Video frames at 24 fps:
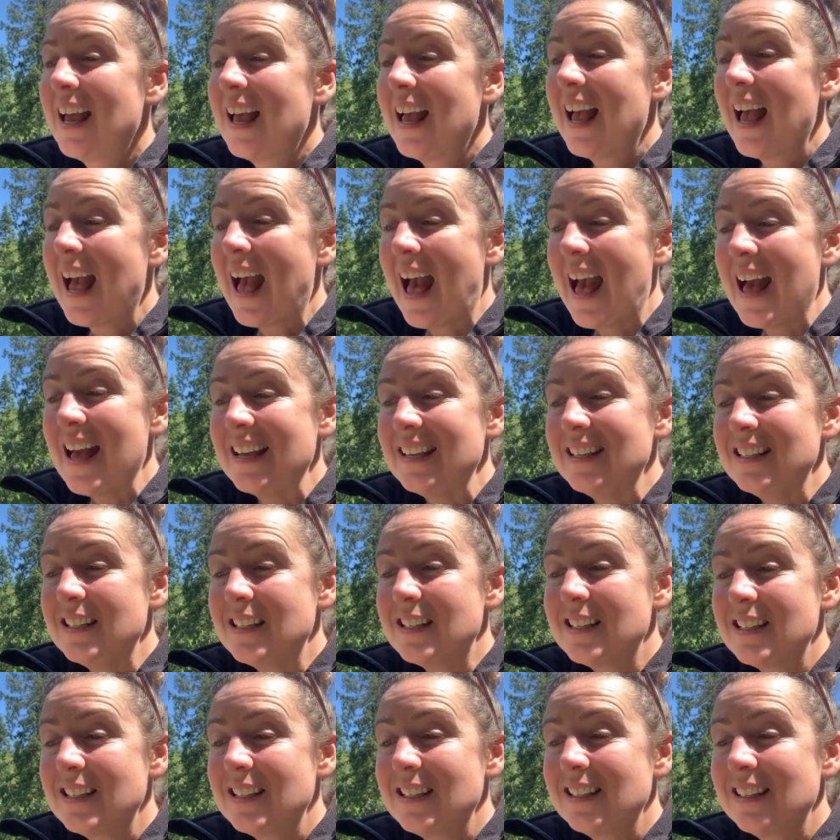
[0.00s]
And,
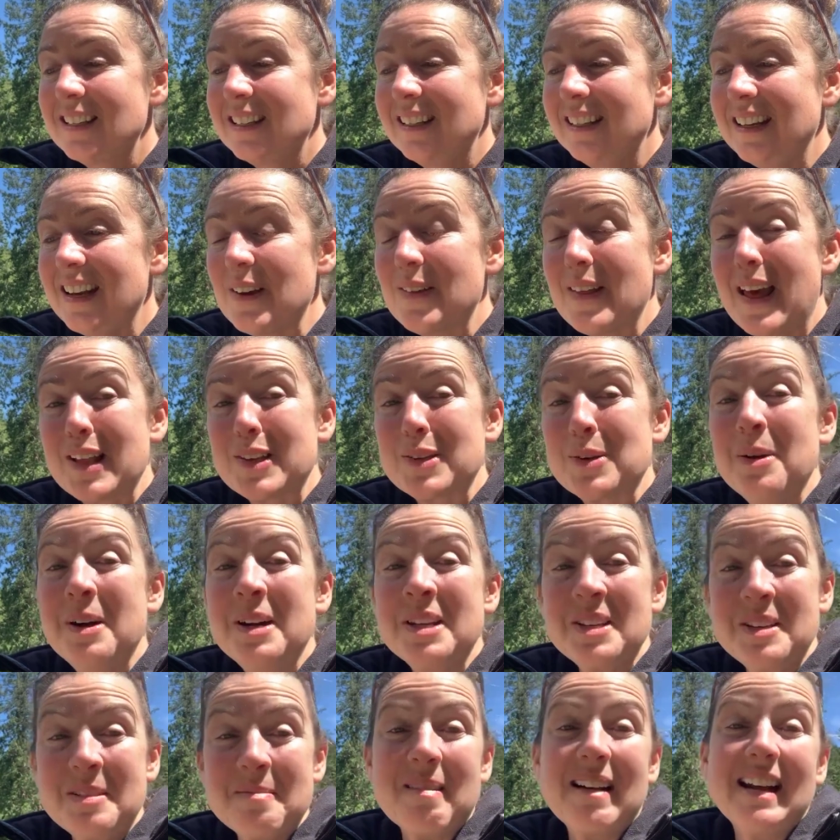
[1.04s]
you know, that's when
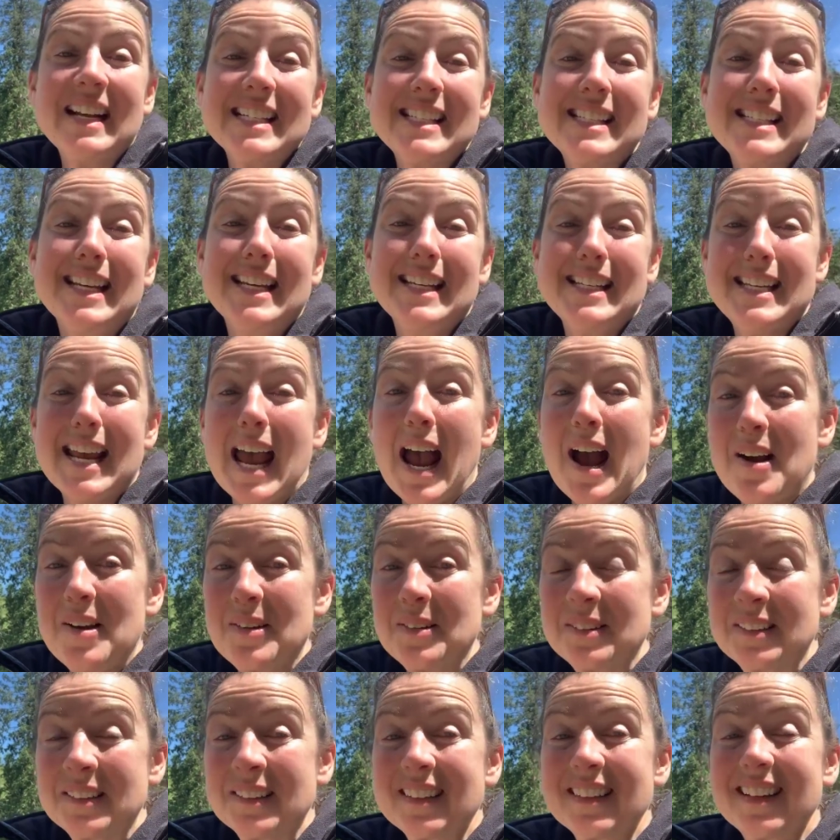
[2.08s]
you might sit
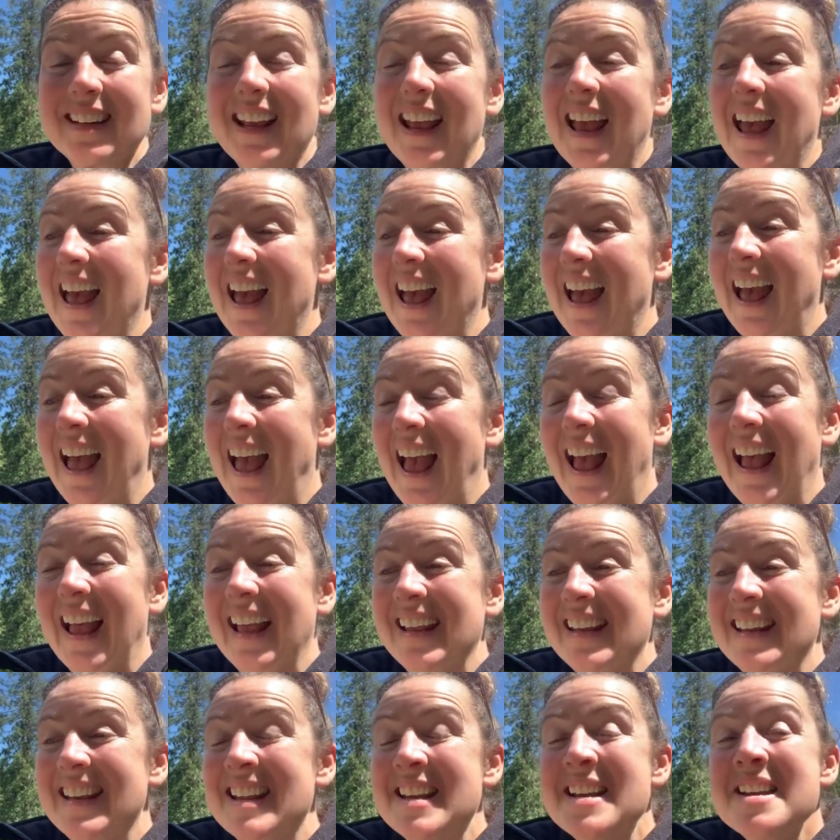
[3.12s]
down
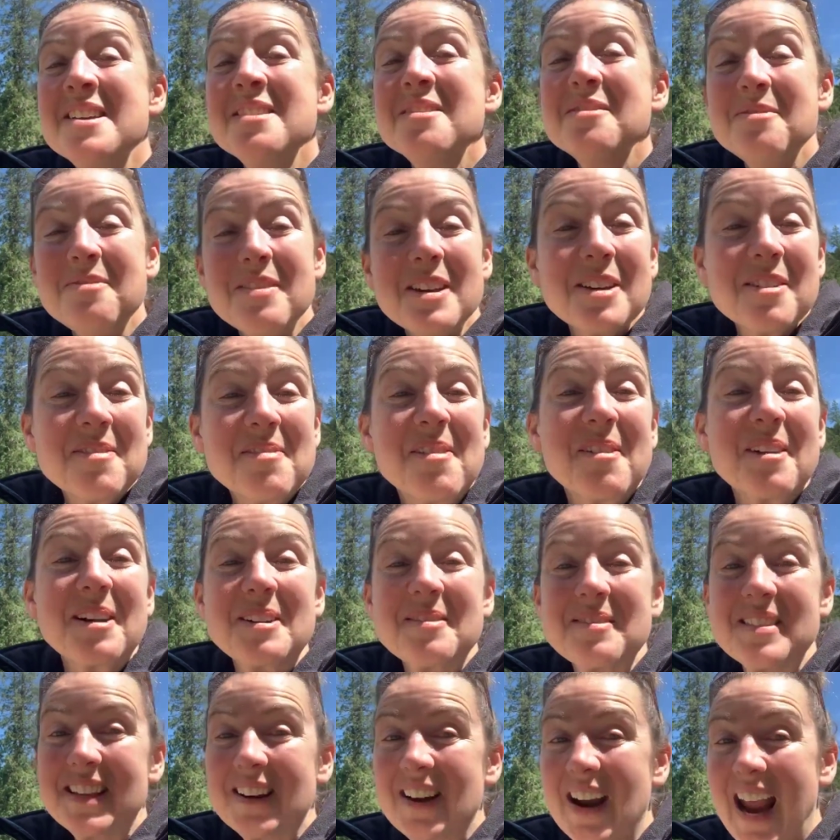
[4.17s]
and feel for it
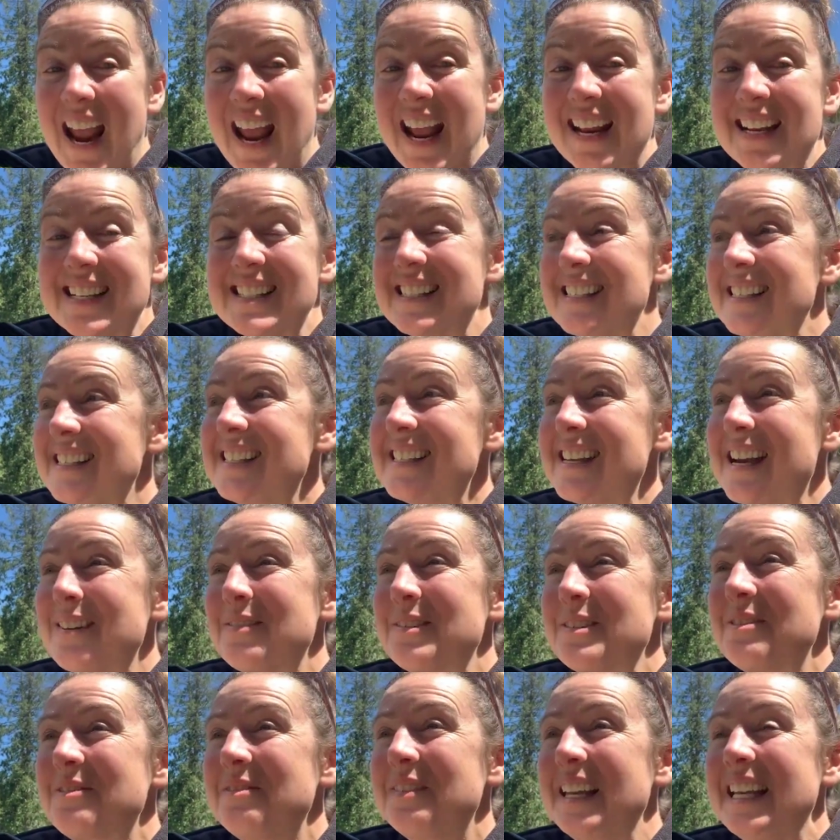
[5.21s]
with your hands instead of
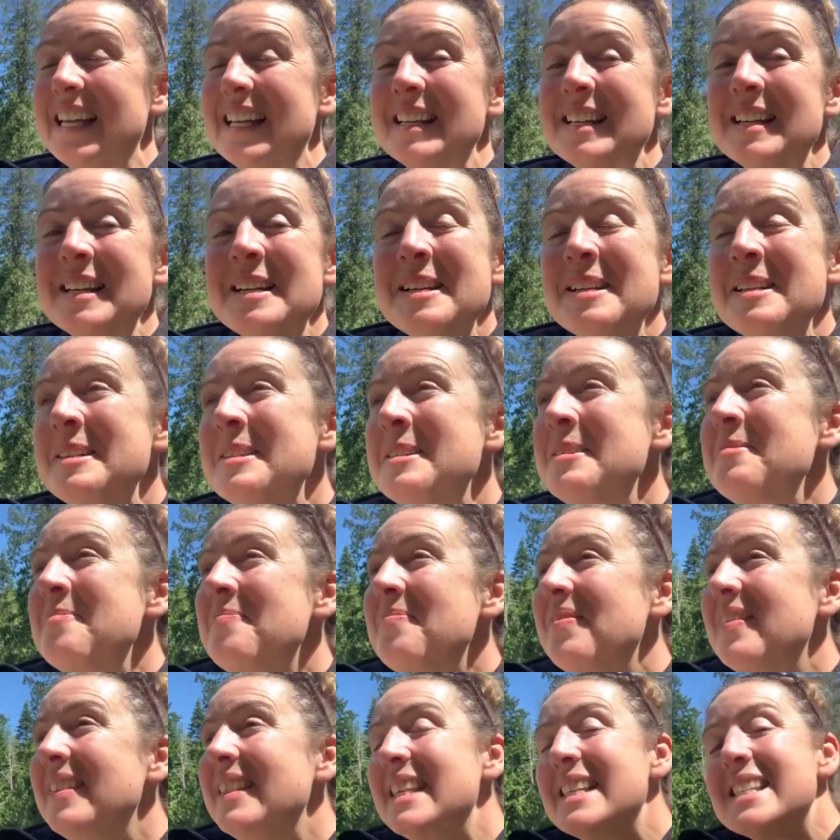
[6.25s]
your feet.
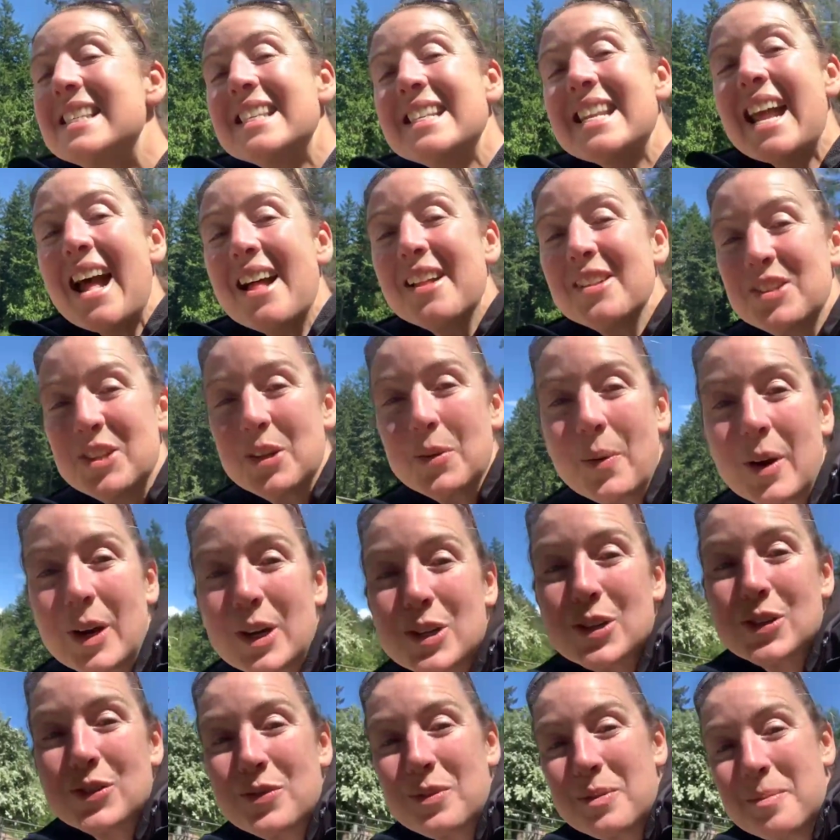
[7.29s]
This analogy
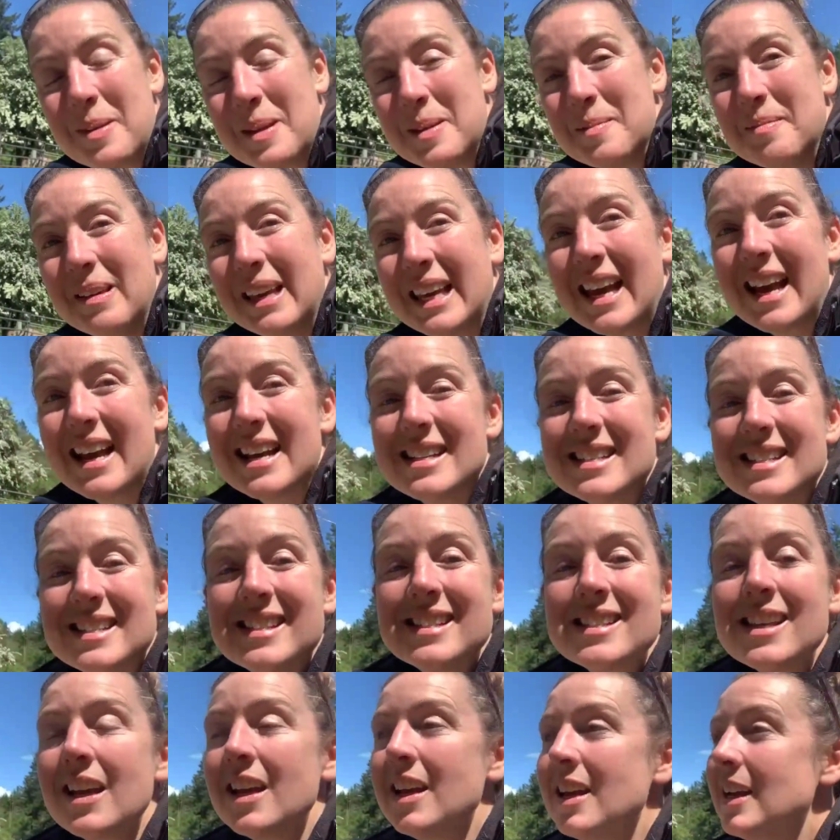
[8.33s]
works for me because
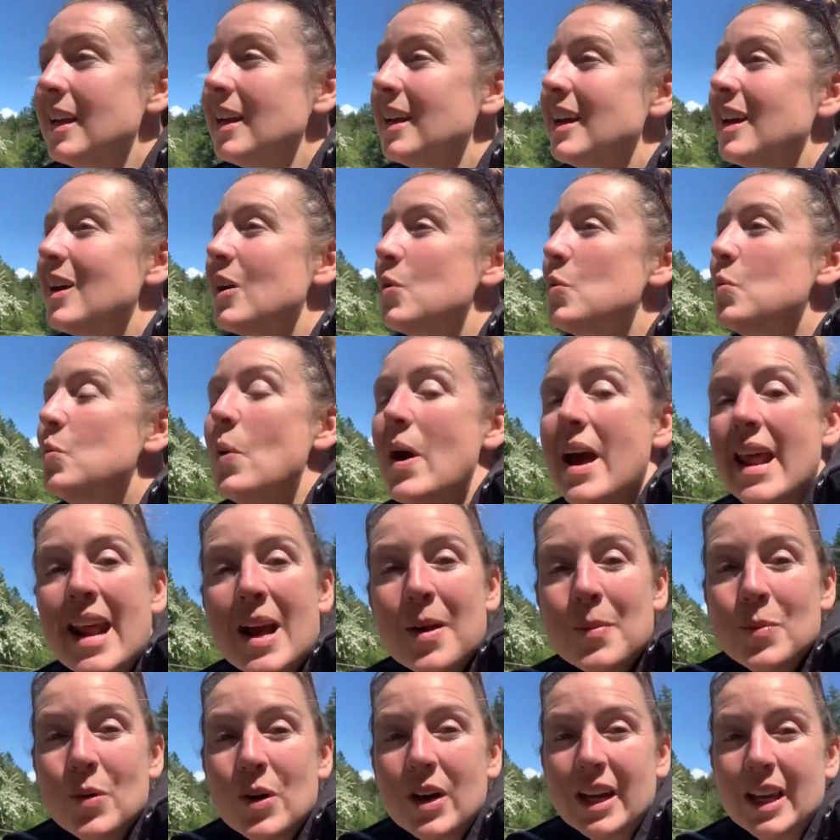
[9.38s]
when
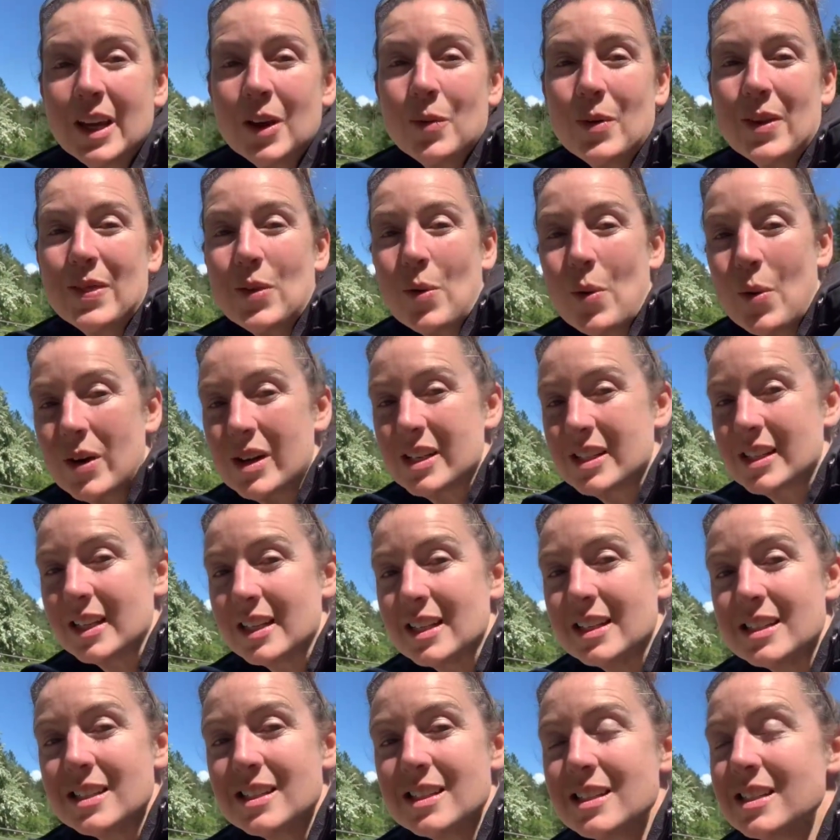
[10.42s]
I'm working with the
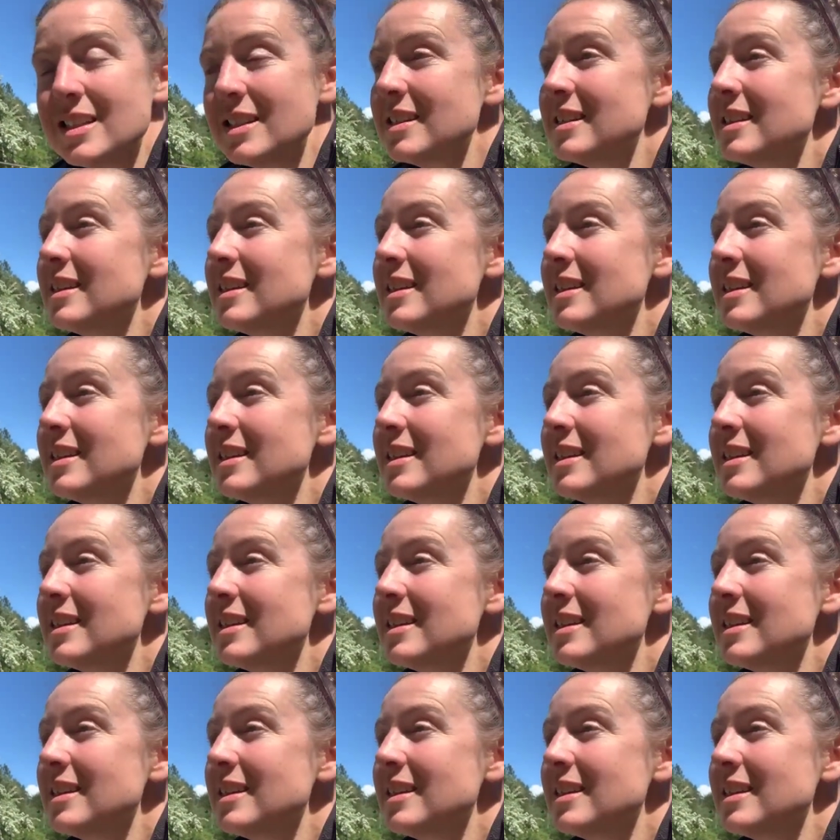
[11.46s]
horses,